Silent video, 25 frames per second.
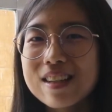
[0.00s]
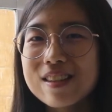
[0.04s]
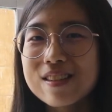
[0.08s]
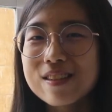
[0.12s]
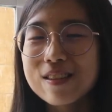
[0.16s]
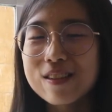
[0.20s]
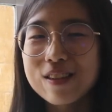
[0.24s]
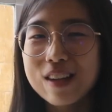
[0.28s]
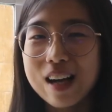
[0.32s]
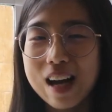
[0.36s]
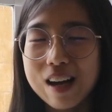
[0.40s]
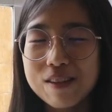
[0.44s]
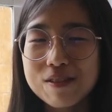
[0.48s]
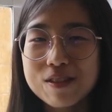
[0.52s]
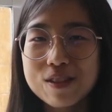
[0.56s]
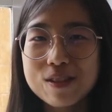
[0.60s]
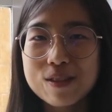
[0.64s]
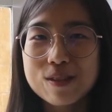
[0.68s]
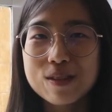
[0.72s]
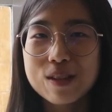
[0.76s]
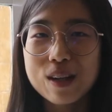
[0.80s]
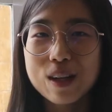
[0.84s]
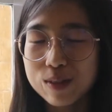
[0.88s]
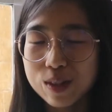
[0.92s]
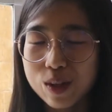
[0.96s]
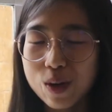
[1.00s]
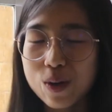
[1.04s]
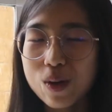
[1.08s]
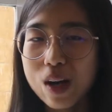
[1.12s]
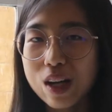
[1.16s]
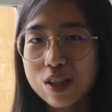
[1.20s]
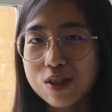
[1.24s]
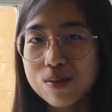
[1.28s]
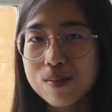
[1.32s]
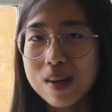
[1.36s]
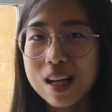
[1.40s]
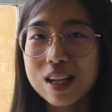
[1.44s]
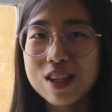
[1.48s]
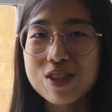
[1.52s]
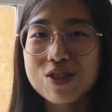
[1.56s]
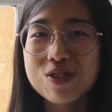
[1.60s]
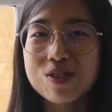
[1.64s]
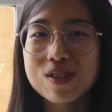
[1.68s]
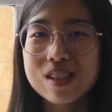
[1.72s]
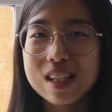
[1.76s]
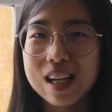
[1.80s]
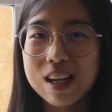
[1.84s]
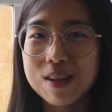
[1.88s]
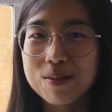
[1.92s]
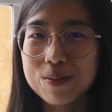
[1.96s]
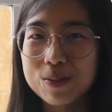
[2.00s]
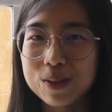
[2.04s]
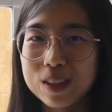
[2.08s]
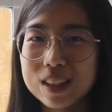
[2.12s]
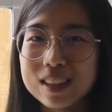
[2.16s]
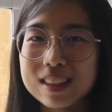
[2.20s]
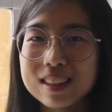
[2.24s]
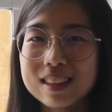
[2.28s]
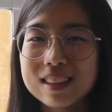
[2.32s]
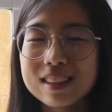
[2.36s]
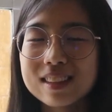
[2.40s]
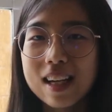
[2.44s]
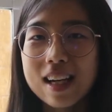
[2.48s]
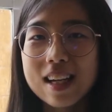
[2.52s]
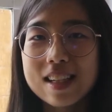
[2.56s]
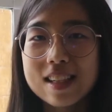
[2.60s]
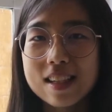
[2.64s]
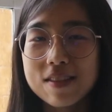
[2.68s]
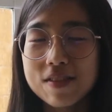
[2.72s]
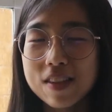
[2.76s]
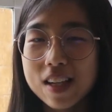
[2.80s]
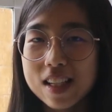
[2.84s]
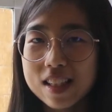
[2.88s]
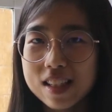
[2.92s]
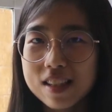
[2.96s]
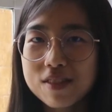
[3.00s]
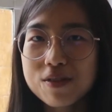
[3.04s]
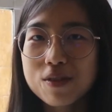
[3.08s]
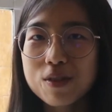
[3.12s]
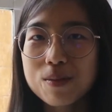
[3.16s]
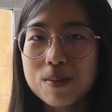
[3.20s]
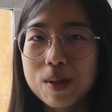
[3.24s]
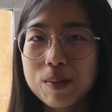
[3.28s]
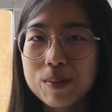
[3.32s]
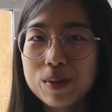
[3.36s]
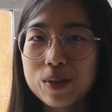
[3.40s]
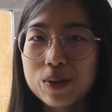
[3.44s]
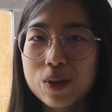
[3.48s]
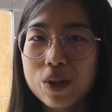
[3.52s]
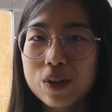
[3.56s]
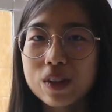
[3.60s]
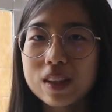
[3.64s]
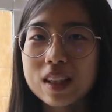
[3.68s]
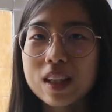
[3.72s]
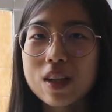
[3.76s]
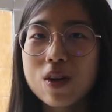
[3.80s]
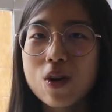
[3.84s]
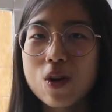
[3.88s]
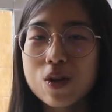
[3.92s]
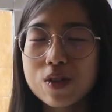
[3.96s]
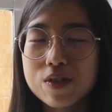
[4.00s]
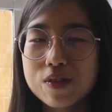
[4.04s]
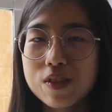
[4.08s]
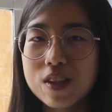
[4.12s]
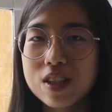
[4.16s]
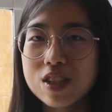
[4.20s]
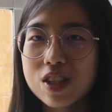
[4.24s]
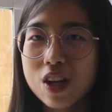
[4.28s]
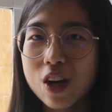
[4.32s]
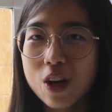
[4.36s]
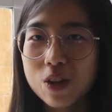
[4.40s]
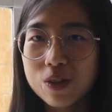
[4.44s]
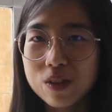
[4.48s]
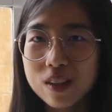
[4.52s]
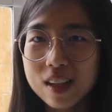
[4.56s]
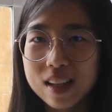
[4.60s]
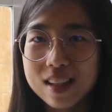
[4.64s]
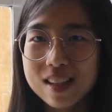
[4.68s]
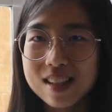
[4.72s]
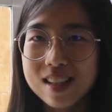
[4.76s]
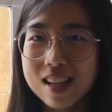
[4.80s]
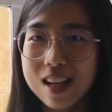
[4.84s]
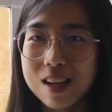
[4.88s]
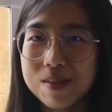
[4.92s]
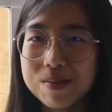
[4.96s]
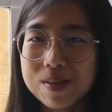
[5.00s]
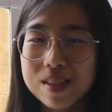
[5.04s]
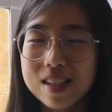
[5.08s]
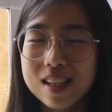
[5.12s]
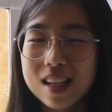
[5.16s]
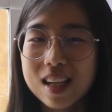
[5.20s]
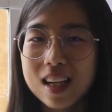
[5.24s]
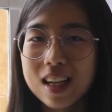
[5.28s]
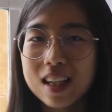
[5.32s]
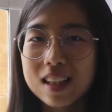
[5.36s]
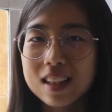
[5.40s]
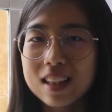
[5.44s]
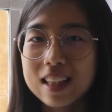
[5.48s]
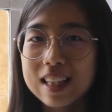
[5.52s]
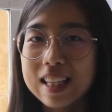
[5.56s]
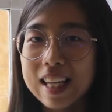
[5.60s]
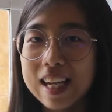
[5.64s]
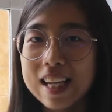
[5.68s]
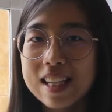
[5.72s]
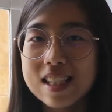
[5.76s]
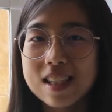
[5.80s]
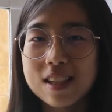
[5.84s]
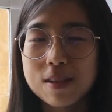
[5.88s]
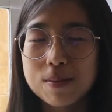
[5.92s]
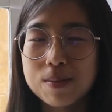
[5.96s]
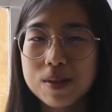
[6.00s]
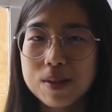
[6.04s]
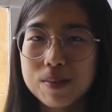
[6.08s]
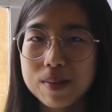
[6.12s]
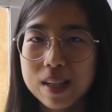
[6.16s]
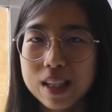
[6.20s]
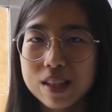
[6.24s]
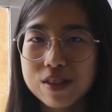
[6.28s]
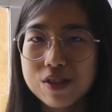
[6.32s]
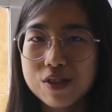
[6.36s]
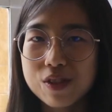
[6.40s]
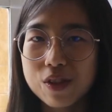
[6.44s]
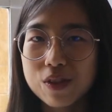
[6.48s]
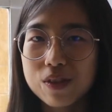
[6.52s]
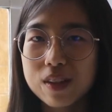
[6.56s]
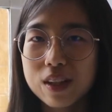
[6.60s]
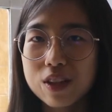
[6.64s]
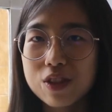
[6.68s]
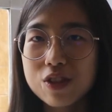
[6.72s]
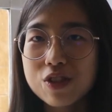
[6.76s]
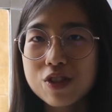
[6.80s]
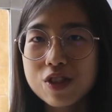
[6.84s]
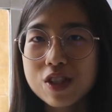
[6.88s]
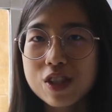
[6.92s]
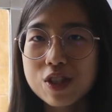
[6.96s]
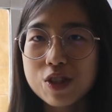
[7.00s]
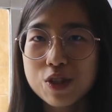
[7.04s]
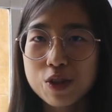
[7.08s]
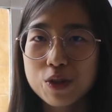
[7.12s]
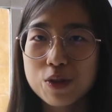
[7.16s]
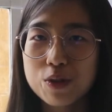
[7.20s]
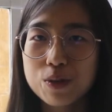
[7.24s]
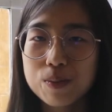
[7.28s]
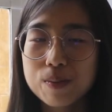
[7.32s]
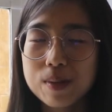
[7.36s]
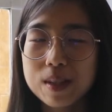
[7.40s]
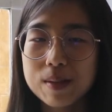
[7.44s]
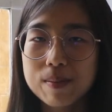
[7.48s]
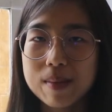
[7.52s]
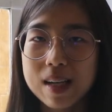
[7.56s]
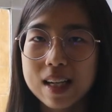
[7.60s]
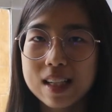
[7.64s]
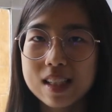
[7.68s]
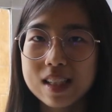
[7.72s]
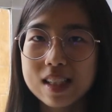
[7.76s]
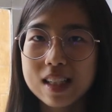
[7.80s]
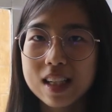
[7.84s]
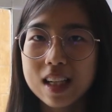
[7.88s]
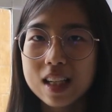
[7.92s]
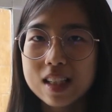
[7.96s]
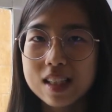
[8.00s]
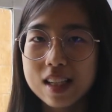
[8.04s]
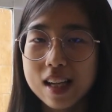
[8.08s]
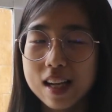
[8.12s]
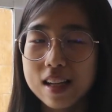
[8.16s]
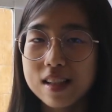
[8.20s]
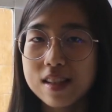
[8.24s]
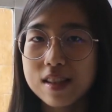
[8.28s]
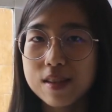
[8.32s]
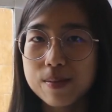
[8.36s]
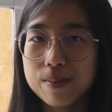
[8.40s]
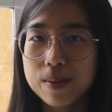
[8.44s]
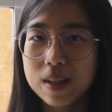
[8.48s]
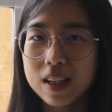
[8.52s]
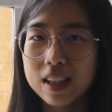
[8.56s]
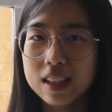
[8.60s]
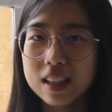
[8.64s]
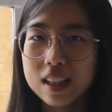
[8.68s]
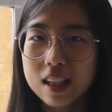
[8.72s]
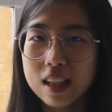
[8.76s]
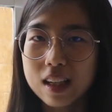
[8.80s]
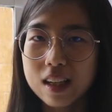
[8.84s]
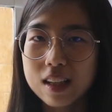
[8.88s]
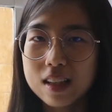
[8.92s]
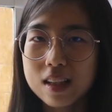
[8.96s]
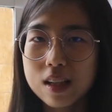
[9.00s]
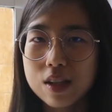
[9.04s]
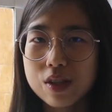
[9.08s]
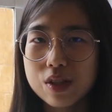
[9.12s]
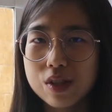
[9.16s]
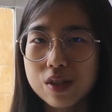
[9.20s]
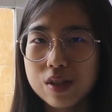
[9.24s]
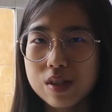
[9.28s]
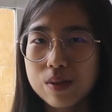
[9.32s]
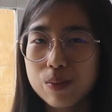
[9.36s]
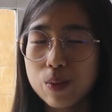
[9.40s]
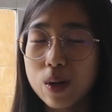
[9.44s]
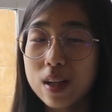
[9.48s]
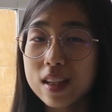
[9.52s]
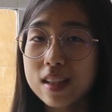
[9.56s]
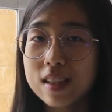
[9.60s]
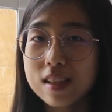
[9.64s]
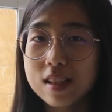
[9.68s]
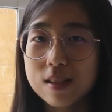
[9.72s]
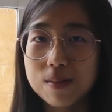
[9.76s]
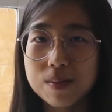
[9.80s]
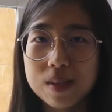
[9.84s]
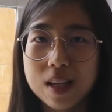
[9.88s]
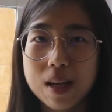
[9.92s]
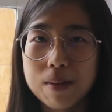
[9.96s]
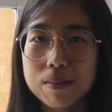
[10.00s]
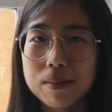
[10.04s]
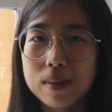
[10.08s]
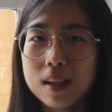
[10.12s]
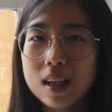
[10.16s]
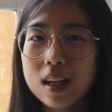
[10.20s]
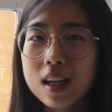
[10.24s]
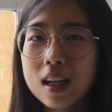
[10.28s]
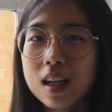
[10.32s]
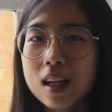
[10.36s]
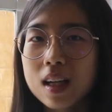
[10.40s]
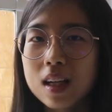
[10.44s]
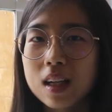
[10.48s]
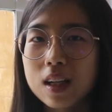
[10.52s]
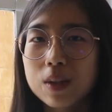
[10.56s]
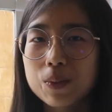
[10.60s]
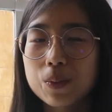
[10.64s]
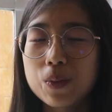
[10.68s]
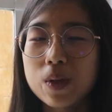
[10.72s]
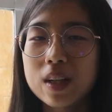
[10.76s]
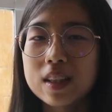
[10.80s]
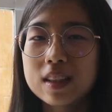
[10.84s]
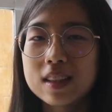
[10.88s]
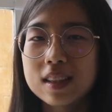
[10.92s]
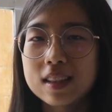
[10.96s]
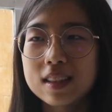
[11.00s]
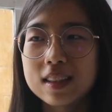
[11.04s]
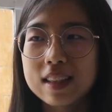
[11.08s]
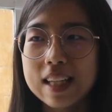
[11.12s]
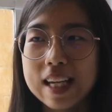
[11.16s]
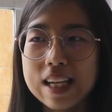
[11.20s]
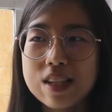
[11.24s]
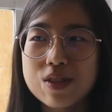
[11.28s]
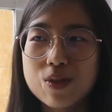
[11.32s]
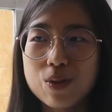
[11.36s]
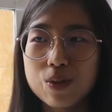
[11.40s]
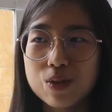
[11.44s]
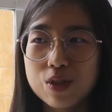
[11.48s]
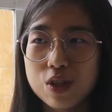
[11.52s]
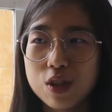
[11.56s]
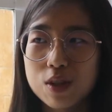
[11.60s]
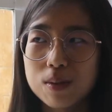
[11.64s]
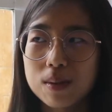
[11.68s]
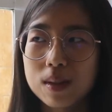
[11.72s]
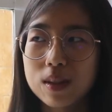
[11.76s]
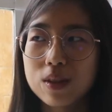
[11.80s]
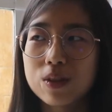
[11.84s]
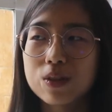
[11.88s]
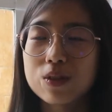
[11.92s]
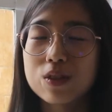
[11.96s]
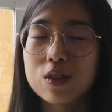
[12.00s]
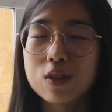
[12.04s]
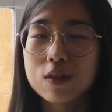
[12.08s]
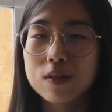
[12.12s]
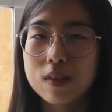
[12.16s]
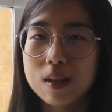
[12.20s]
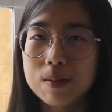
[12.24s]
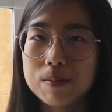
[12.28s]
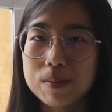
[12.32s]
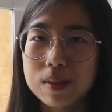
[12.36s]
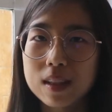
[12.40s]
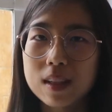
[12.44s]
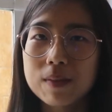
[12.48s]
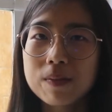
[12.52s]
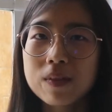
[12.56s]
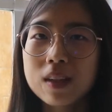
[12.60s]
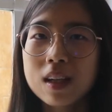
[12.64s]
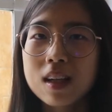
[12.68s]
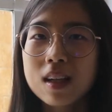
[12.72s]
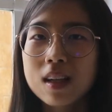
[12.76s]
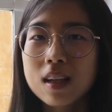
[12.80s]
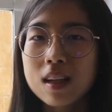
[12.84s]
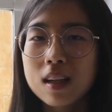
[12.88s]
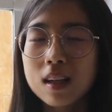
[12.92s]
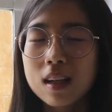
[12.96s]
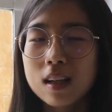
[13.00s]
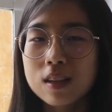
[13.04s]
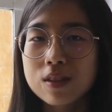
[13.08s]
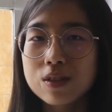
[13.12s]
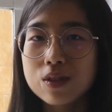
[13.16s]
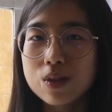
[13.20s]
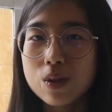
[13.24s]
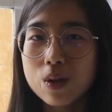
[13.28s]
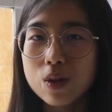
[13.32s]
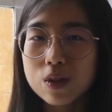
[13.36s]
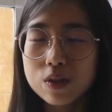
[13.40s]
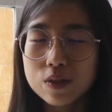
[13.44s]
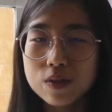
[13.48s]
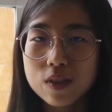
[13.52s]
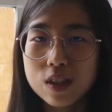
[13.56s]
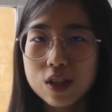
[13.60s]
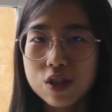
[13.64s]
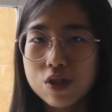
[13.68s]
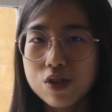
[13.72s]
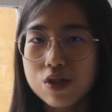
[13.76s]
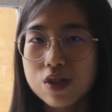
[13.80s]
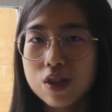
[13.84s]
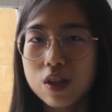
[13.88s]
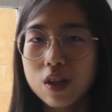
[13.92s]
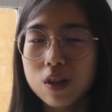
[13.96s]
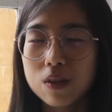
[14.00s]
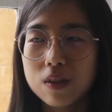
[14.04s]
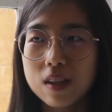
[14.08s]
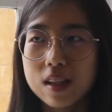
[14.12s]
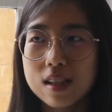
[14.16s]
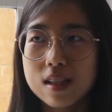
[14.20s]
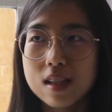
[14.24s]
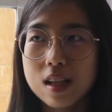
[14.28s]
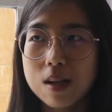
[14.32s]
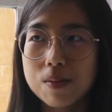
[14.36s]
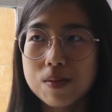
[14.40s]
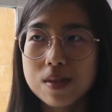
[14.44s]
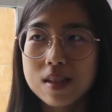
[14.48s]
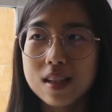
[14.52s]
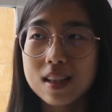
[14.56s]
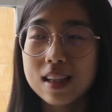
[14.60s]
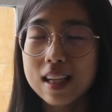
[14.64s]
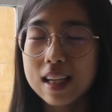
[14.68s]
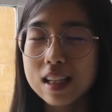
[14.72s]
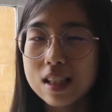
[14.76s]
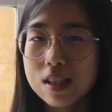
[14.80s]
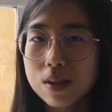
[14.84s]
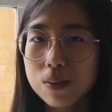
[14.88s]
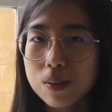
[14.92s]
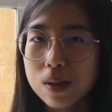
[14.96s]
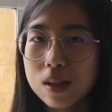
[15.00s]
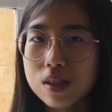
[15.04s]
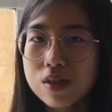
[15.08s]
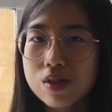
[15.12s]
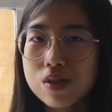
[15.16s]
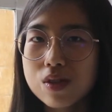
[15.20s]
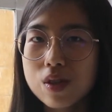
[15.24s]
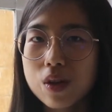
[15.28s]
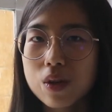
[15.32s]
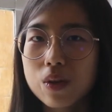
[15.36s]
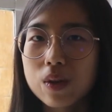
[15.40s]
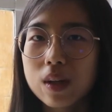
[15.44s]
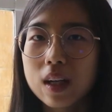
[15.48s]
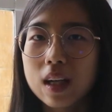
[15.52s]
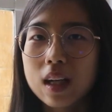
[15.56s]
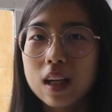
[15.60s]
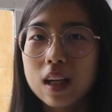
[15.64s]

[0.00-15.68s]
So you have to know how to manage your time well. And if I didn't remember wrongly, Oxford only accepts the later BMAT. So there are usually two BMAT tests per year. There's one in September and one in late October or November. And Oxford usually only accepts the later one. So